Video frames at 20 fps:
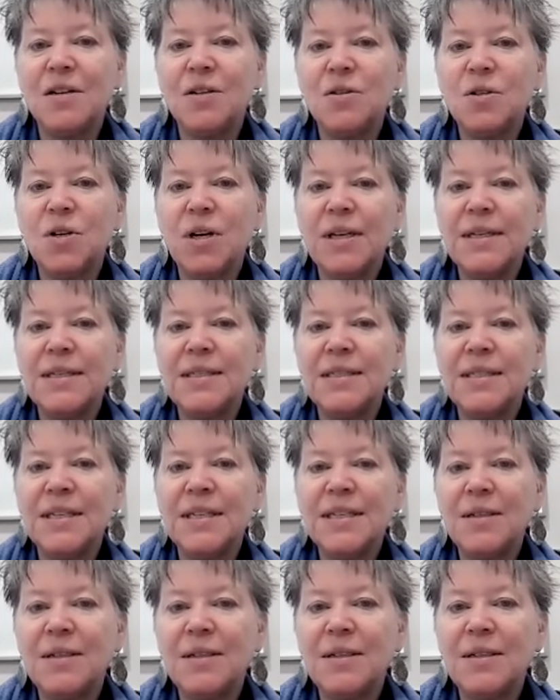Try to
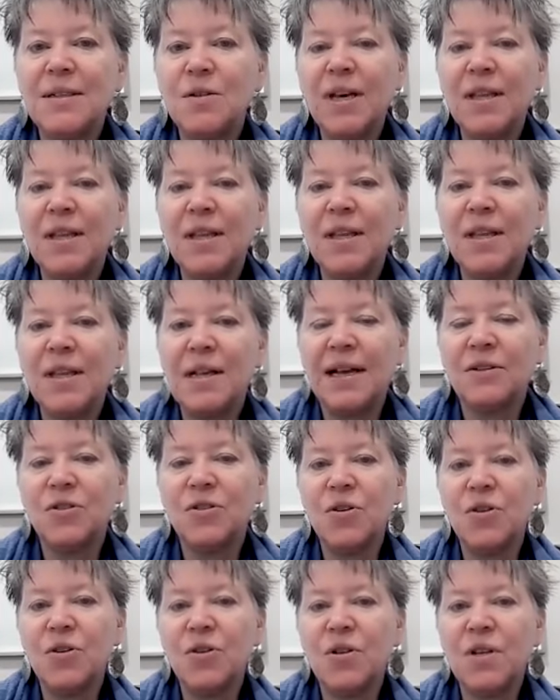sit in a way that
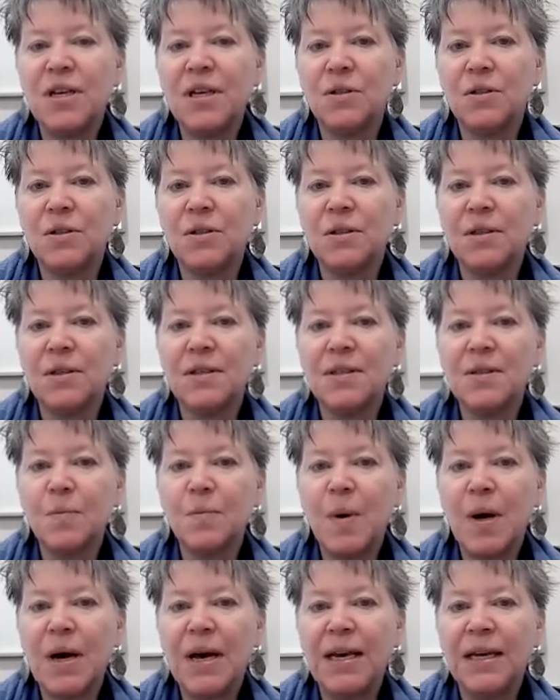allows you to get your
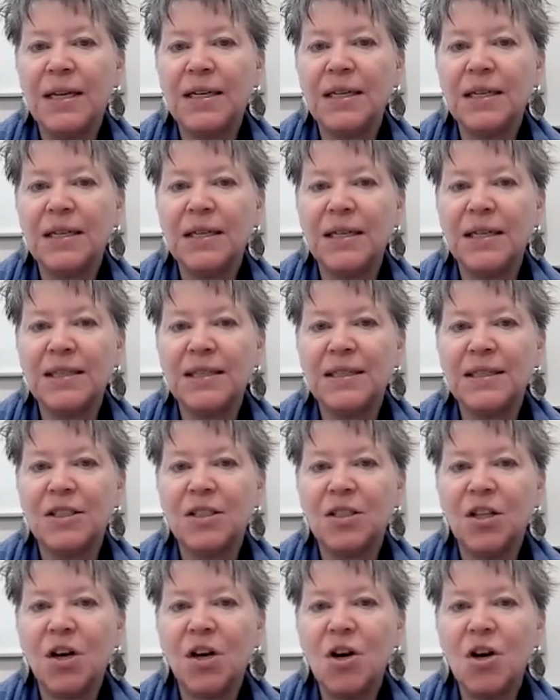spine nice
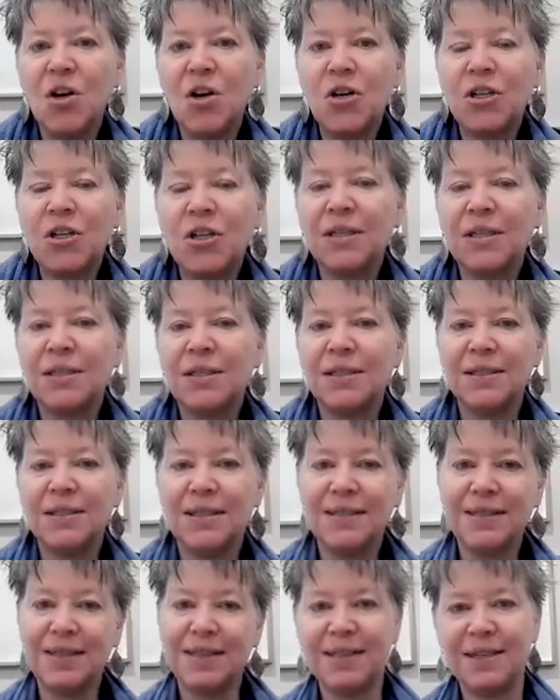and long,
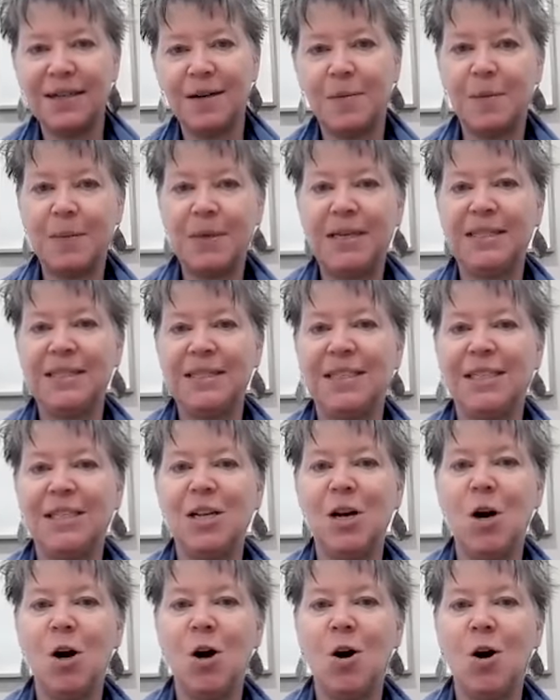sitting up nice and
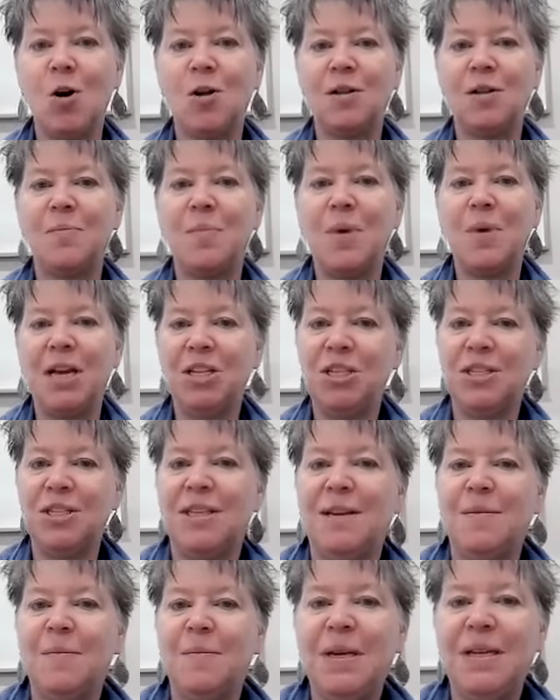tall. Imagine
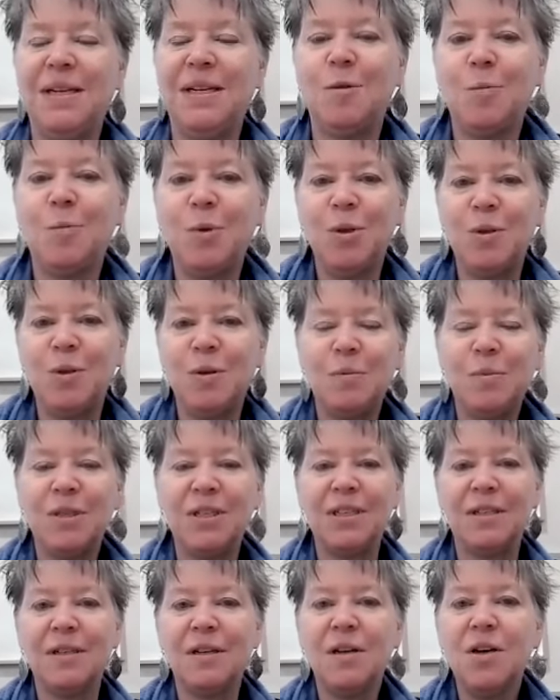that might help you to
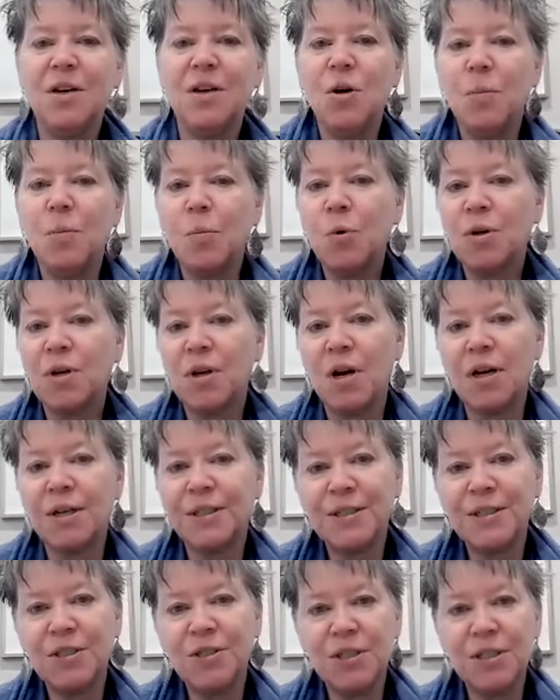bring more
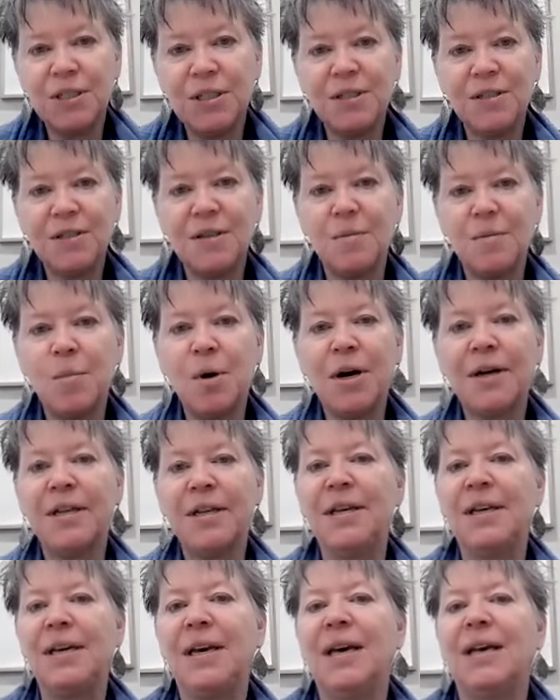oxygen into the
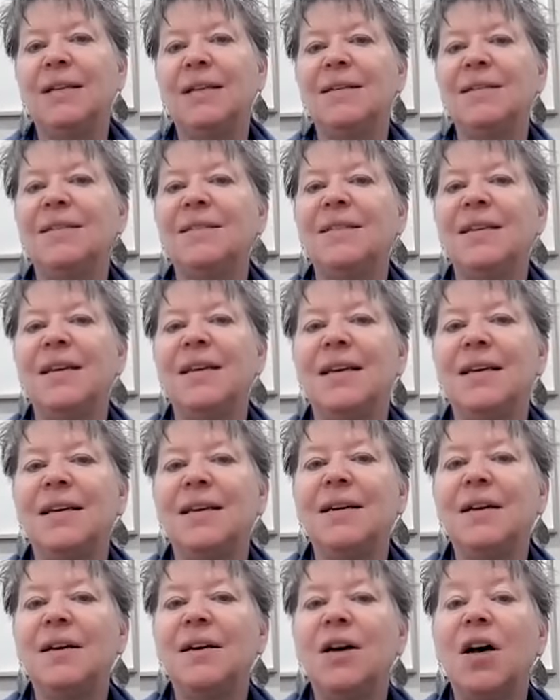body and to stay
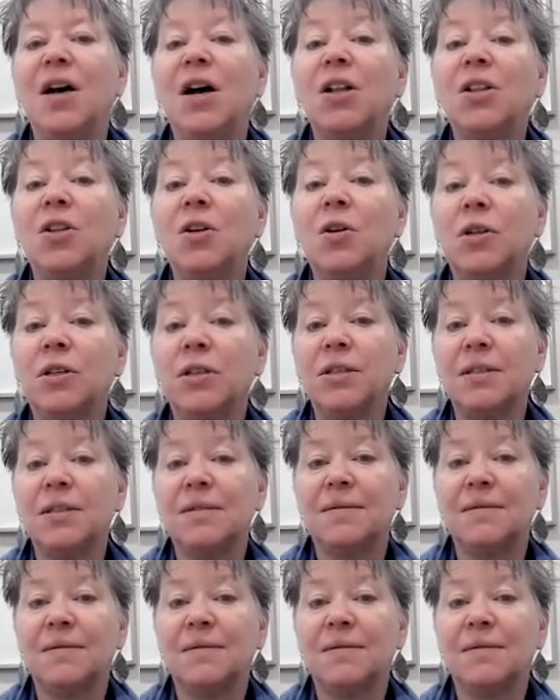alert.